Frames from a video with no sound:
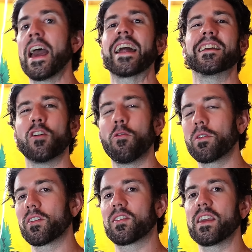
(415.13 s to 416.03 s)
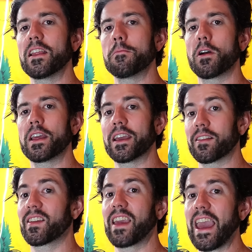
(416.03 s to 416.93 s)
and I don't want to see anybody get
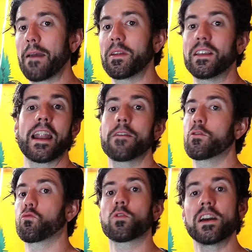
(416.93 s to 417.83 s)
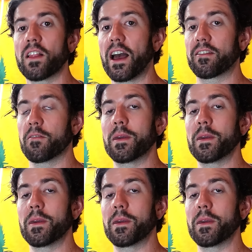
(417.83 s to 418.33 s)
scammed and not even realize it,